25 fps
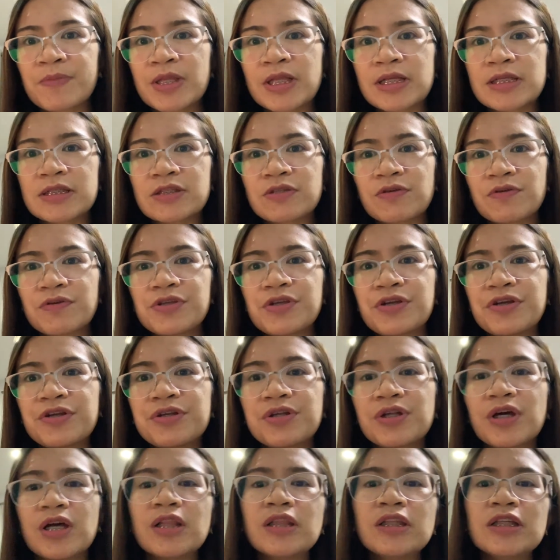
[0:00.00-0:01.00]
So your
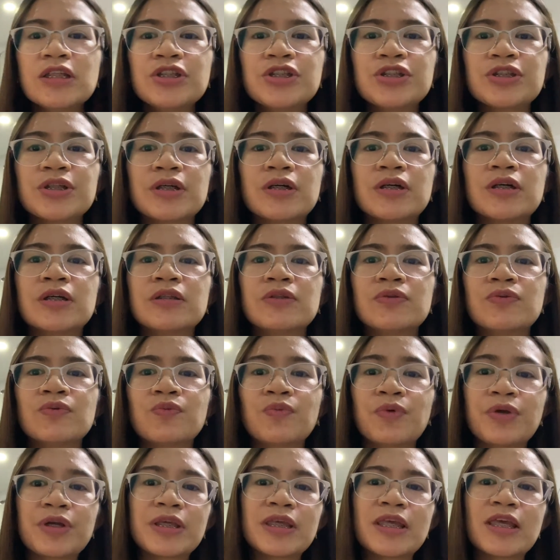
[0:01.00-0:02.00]
knowledge on
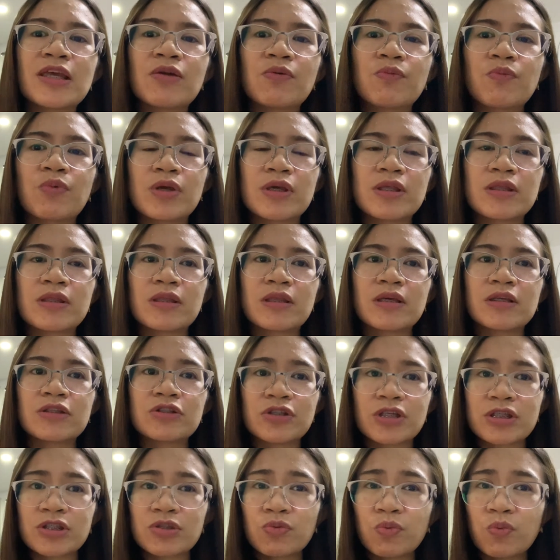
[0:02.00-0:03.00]
working with
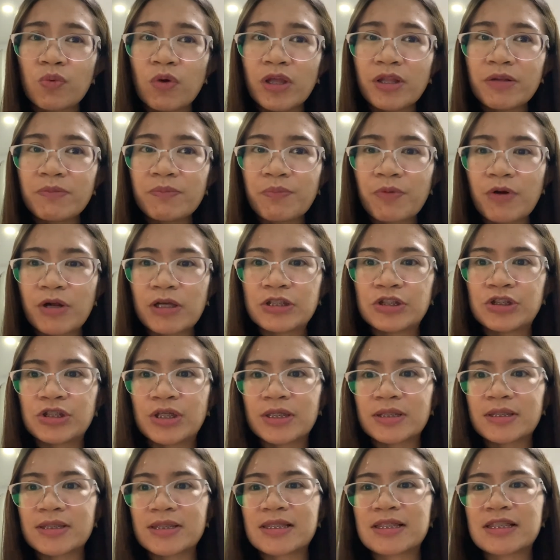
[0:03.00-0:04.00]
just one
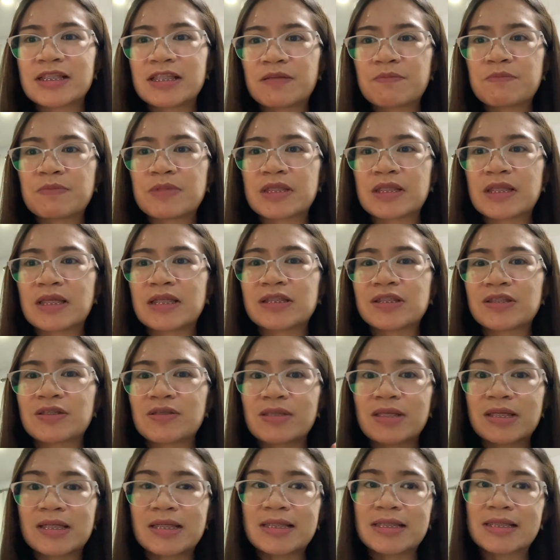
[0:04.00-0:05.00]
project is limited to
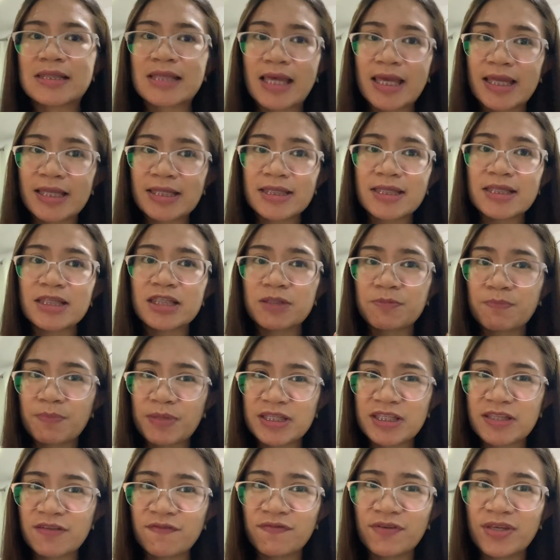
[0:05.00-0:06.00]
the design
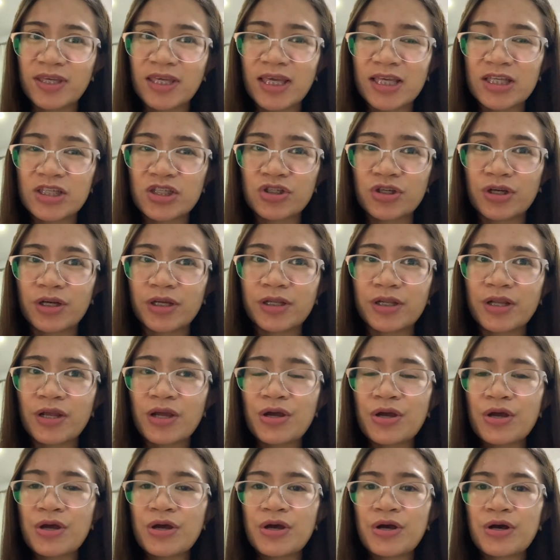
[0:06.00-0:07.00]
specification
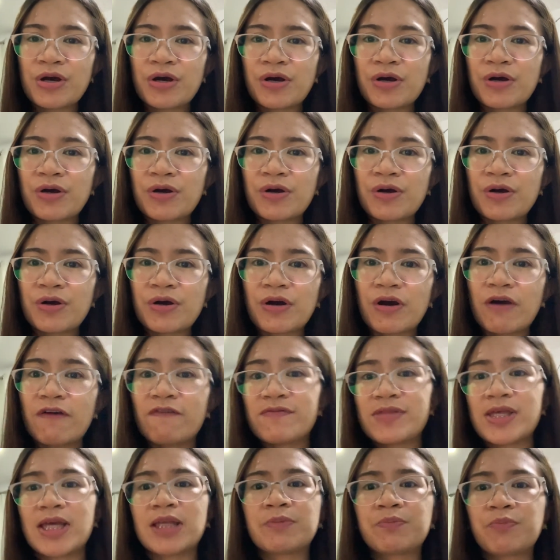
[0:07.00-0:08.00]

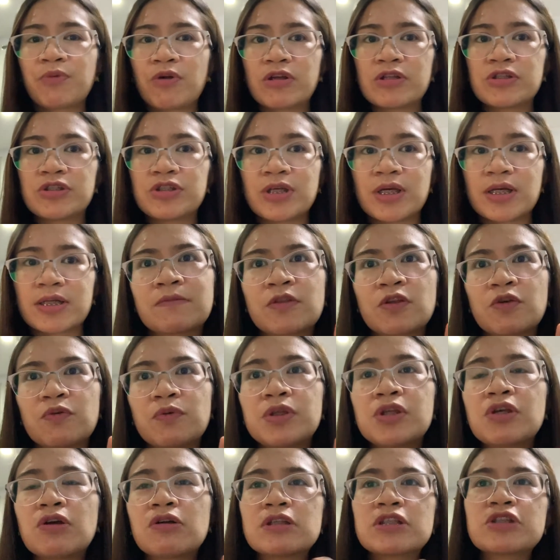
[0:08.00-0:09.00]
of that project.
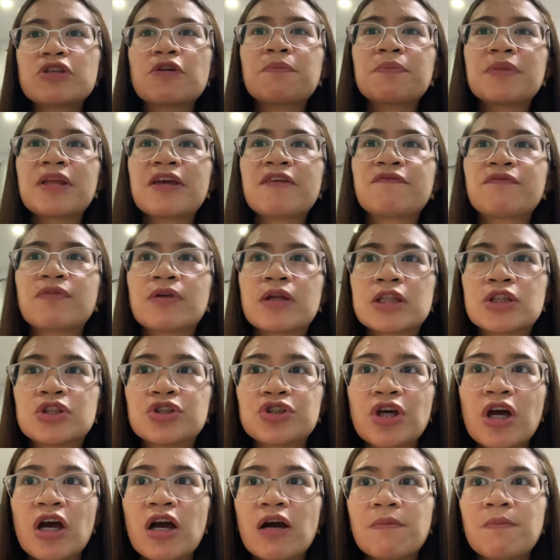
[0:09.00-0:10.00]
When you also apply for a
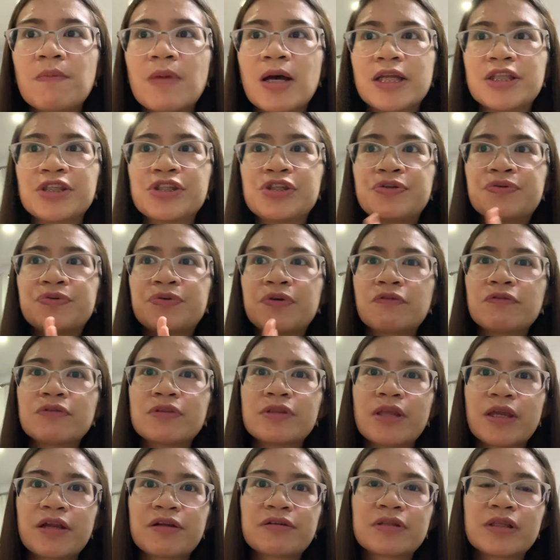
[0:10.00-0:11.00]
job and you
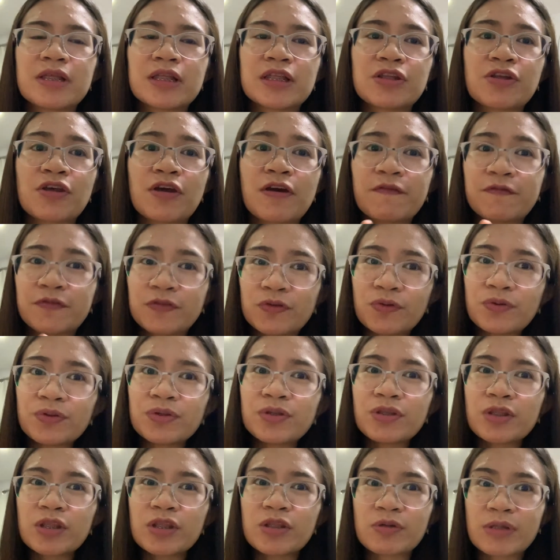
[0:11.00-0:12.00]
wrote there that you have 2
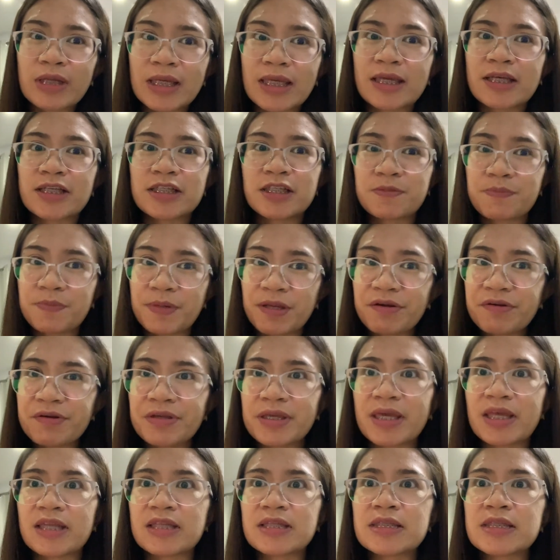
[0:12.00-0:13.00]
to 3
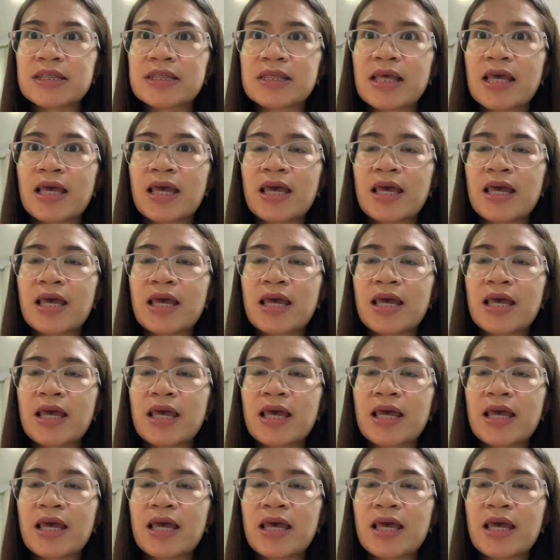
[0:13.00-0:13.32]
experience,